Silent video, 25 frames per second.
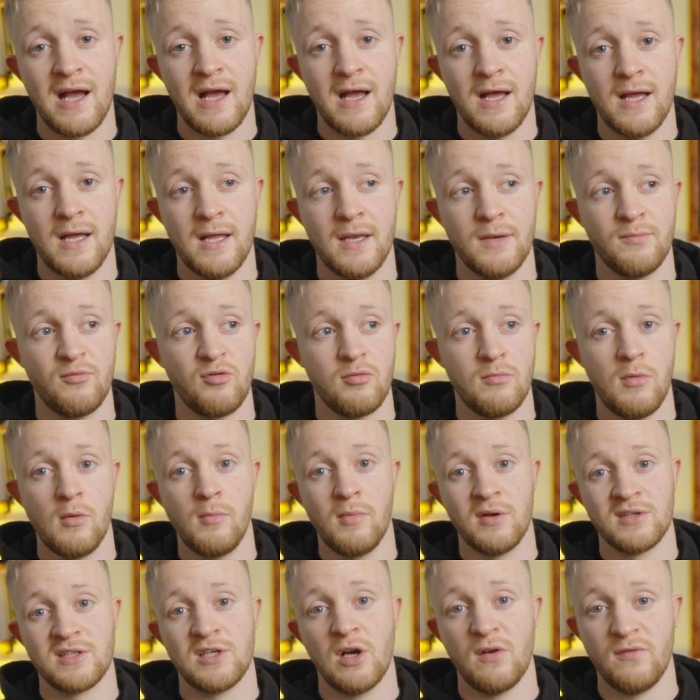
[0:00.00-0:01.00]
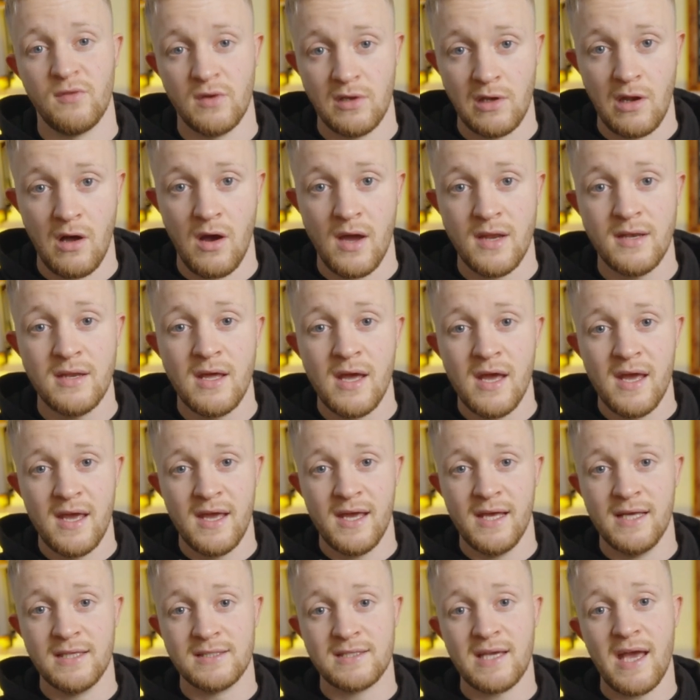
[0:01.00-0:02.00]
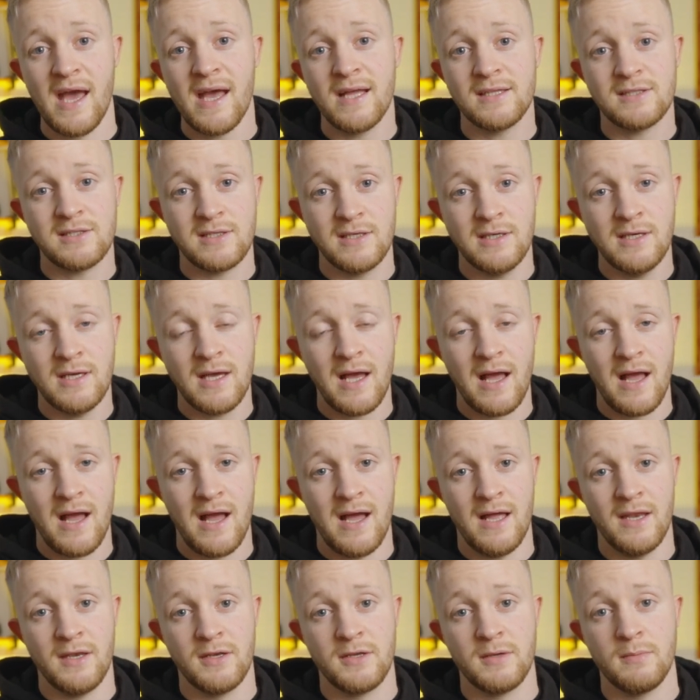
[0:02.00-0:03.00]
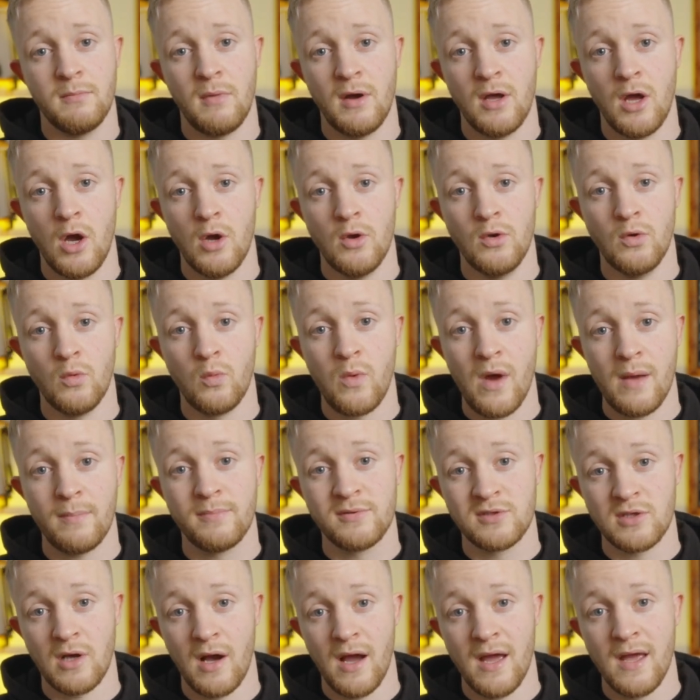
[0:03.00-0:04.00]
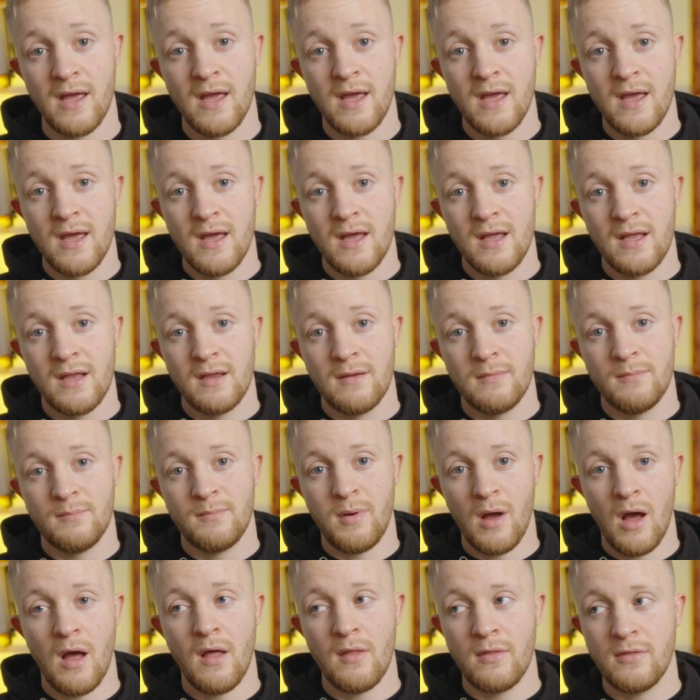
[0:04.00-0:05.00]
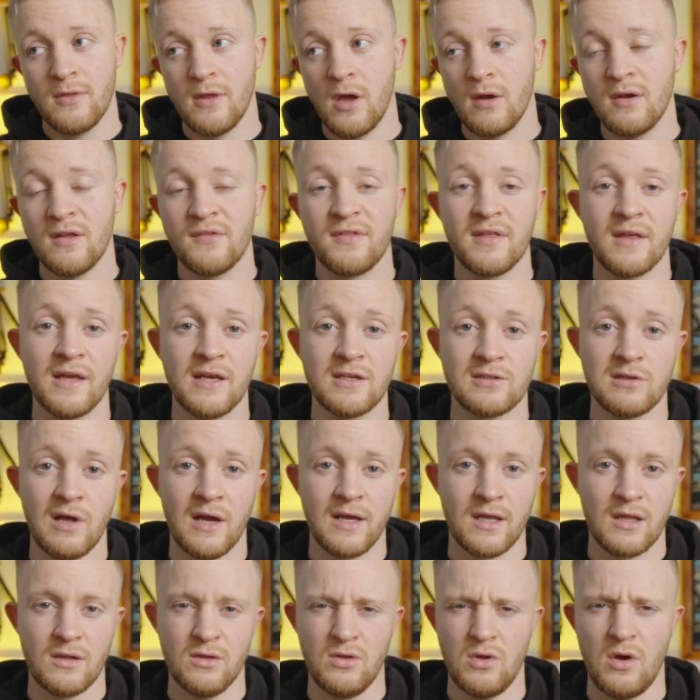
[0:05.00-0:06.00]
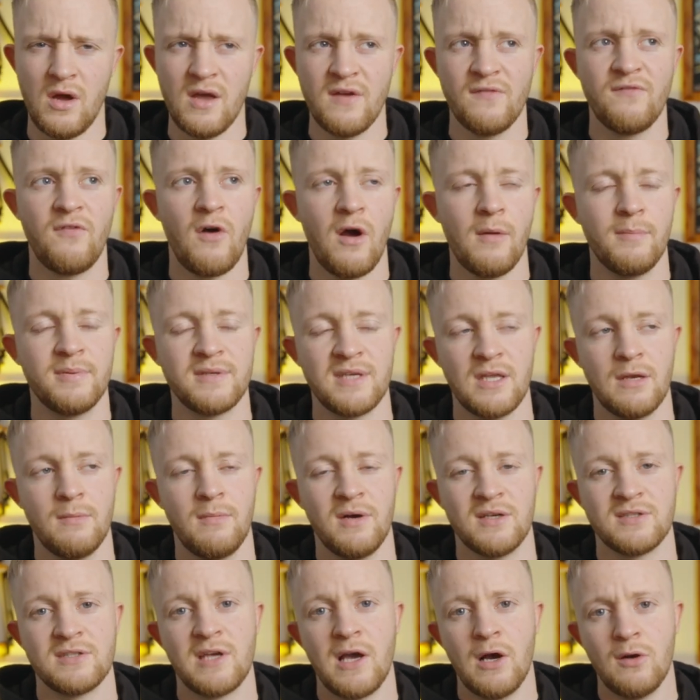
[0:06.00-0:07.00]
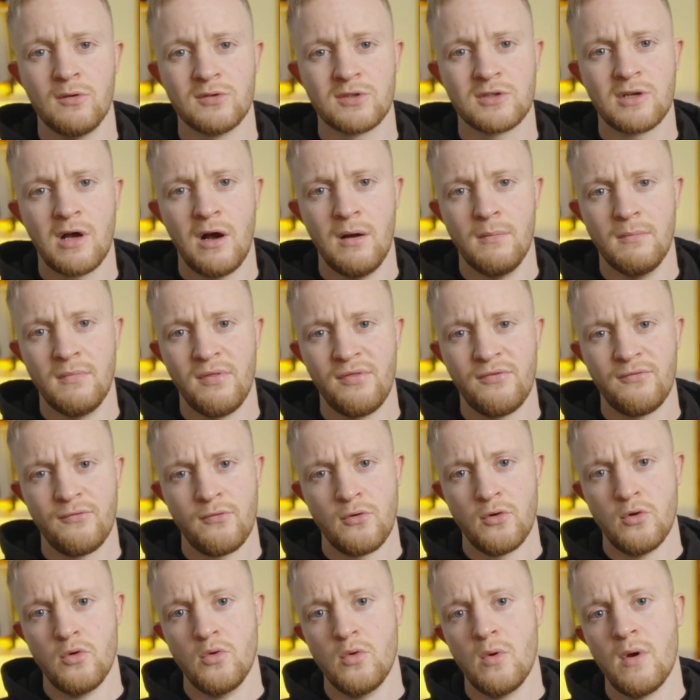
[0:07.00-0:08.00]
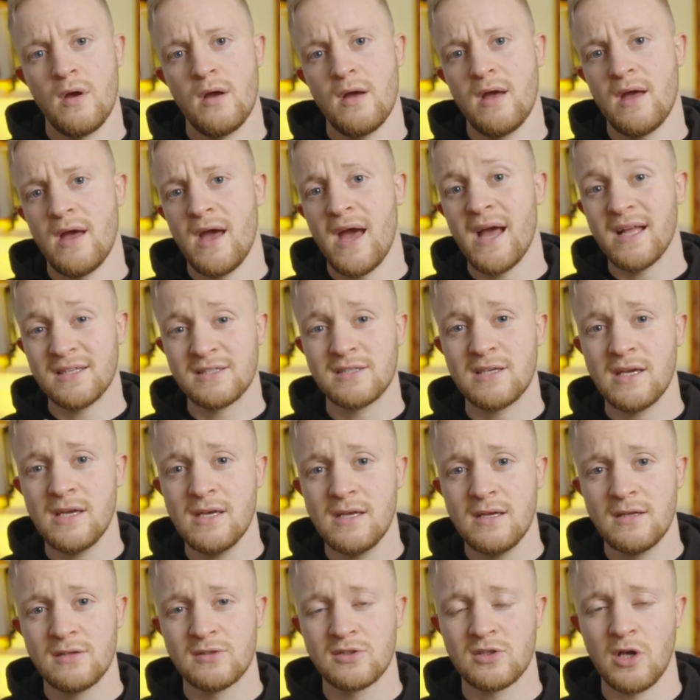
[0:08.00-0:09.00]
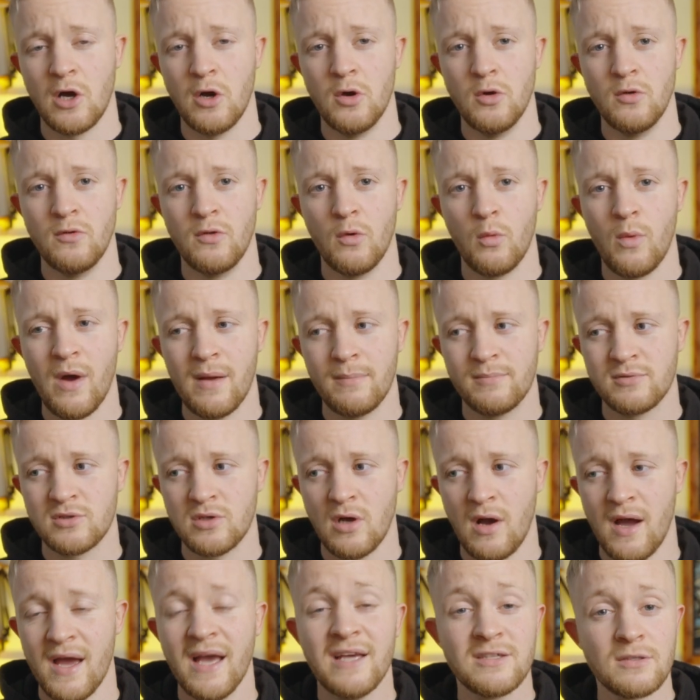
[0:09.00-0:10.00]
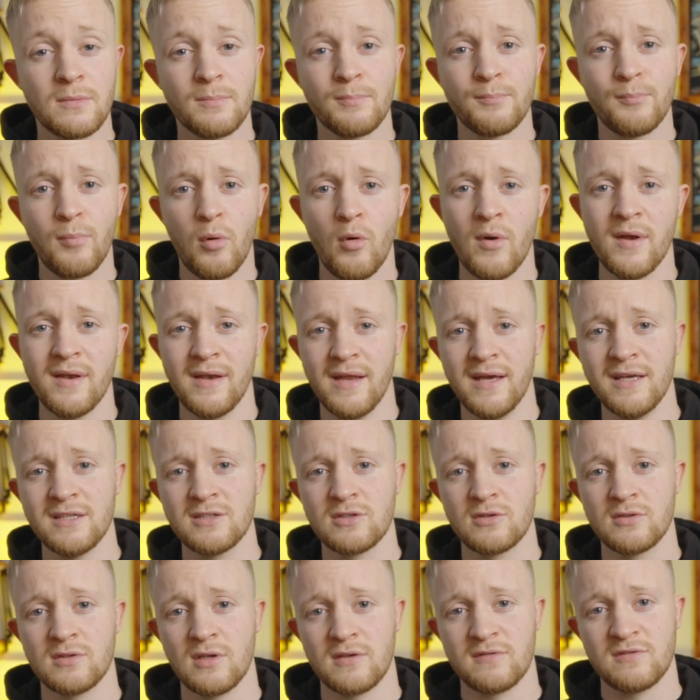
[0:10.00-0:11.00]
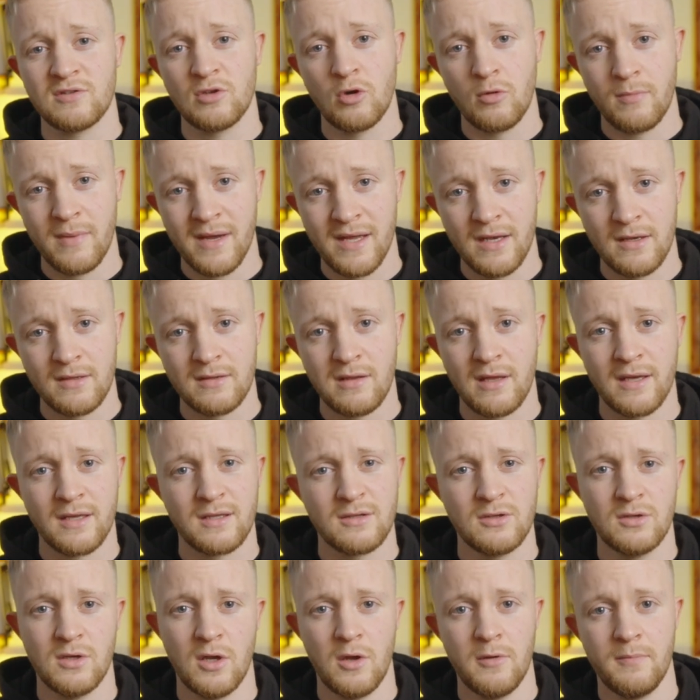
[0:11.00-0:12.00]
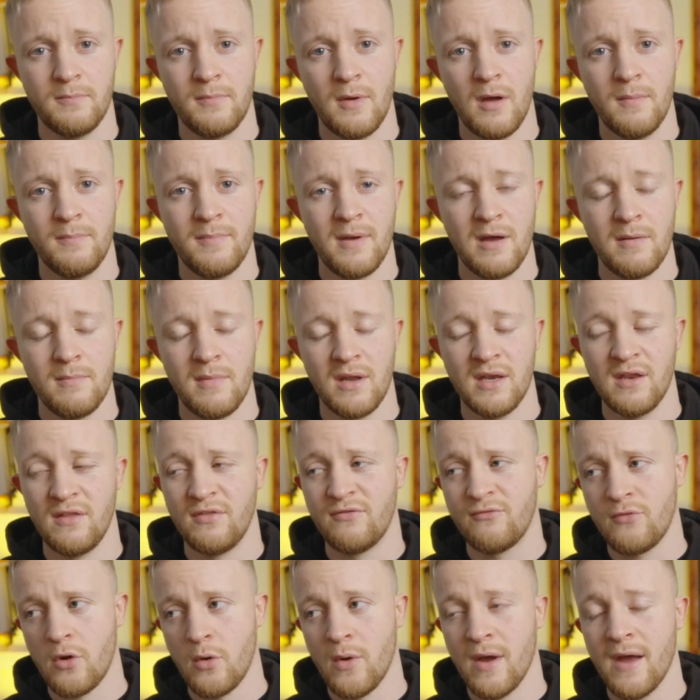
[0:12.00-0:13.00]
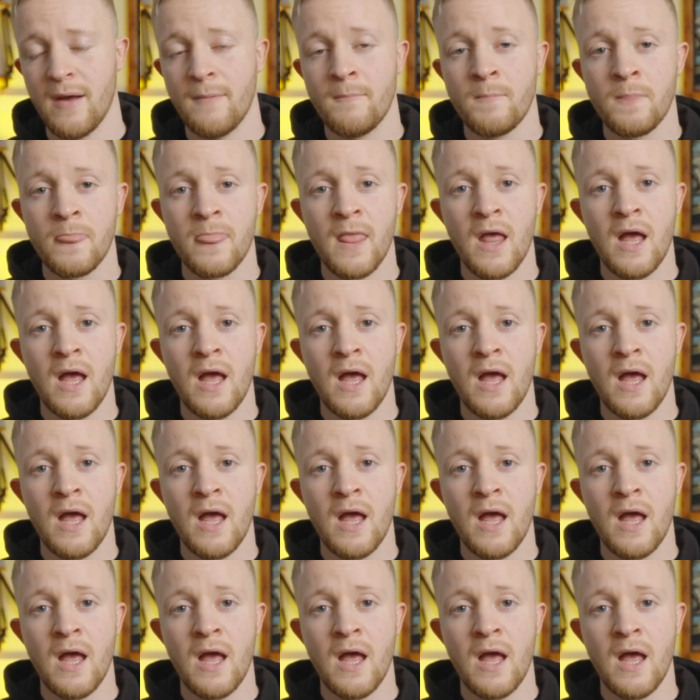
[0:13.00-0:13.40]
and promote myself online is Etsy and my own website. But the only thing is, like, 95% of my sales come through Etsy, so the website isn't pointless because I've still made it, like, you know, a bit of money through it.